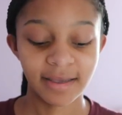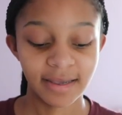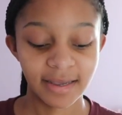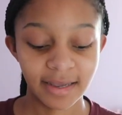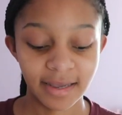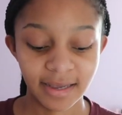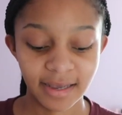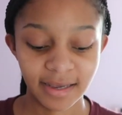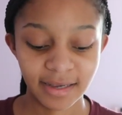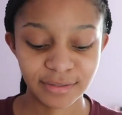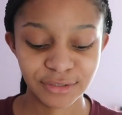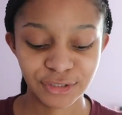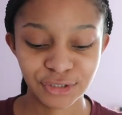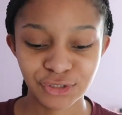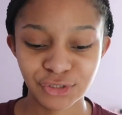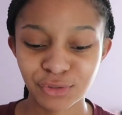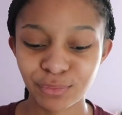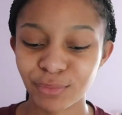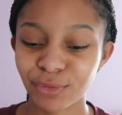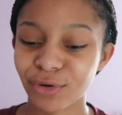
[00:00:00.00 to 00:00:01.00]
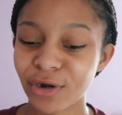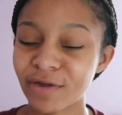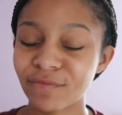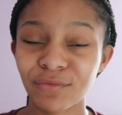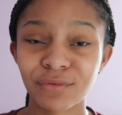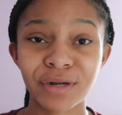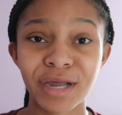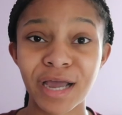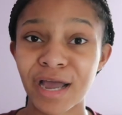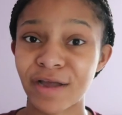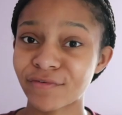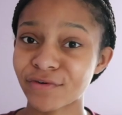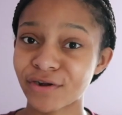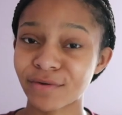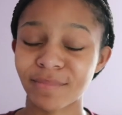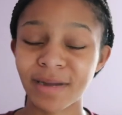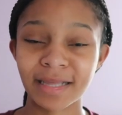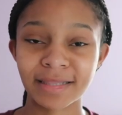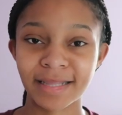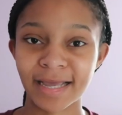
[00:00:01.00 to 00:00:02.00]
And just super grateful to have her
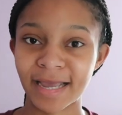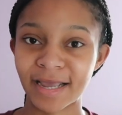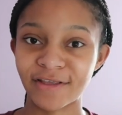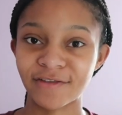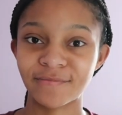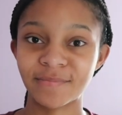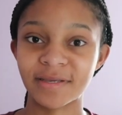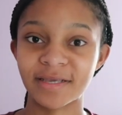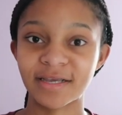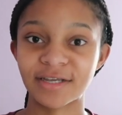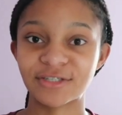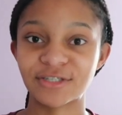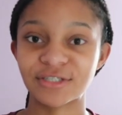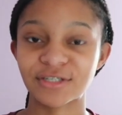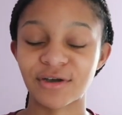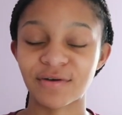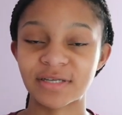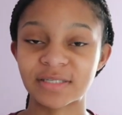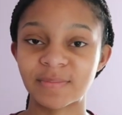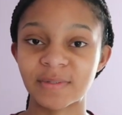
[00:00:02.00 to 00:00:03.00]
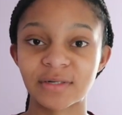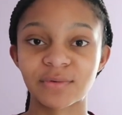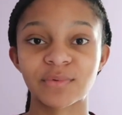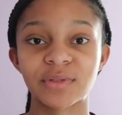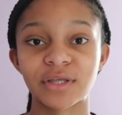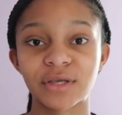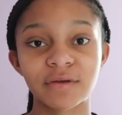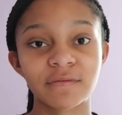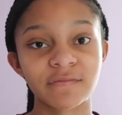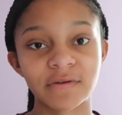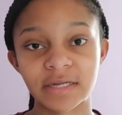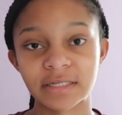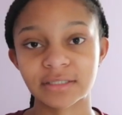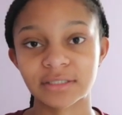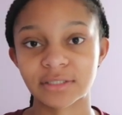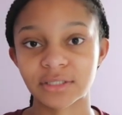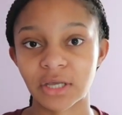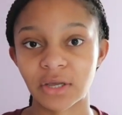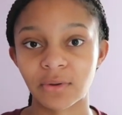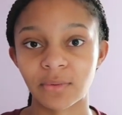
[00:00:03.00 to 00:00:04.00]
in my life because she's always been a really good friend.
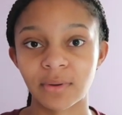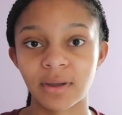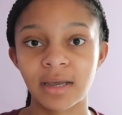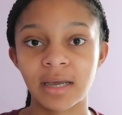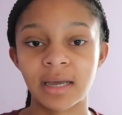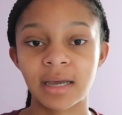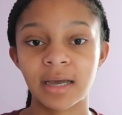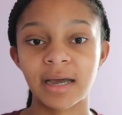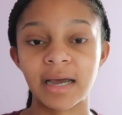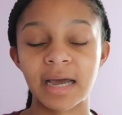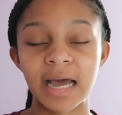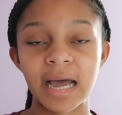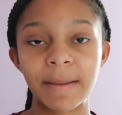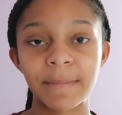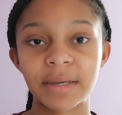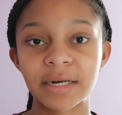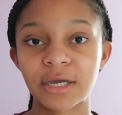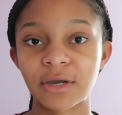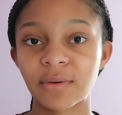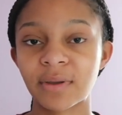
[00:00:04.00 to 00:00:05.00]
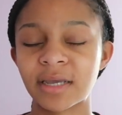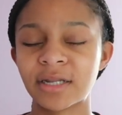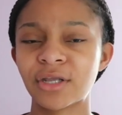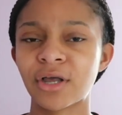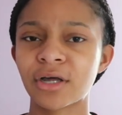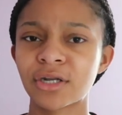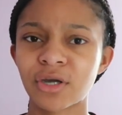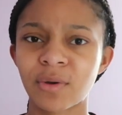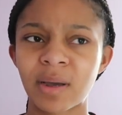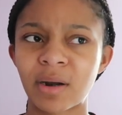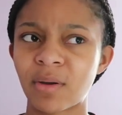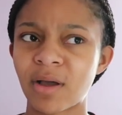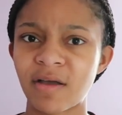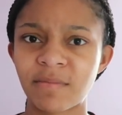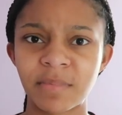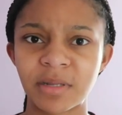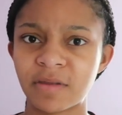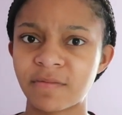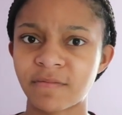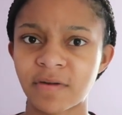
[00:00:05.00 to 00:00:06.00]
So I'm gonna go, and y'all know I don't
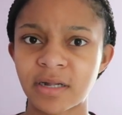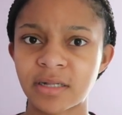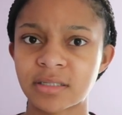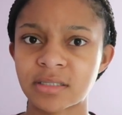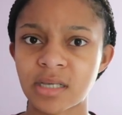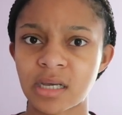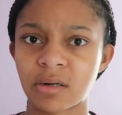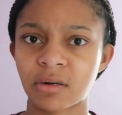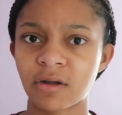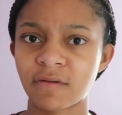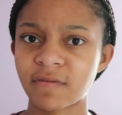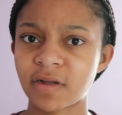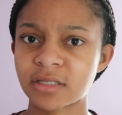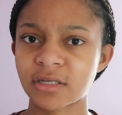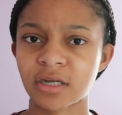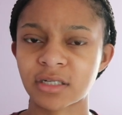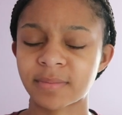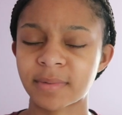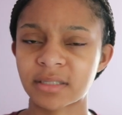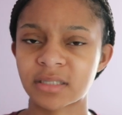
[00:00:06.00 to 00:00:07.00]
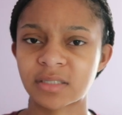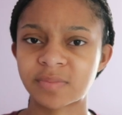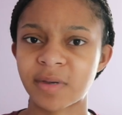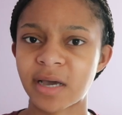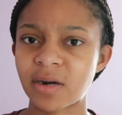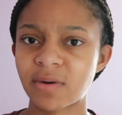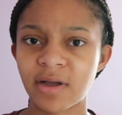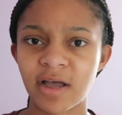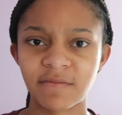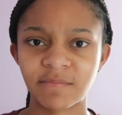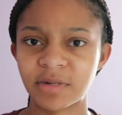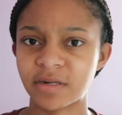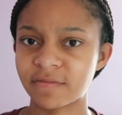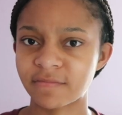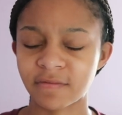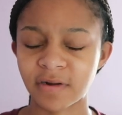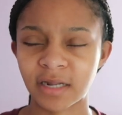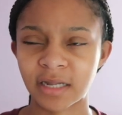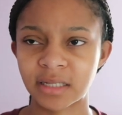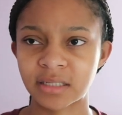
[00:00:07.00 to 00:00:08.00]
have many friends. I don't know if I talked about this, but I don't have many
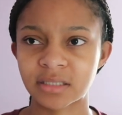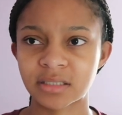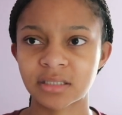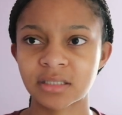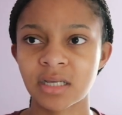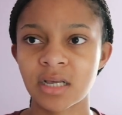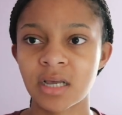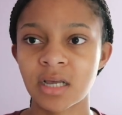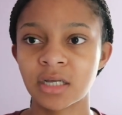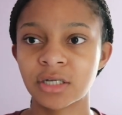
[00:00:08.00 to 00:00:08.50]
friends.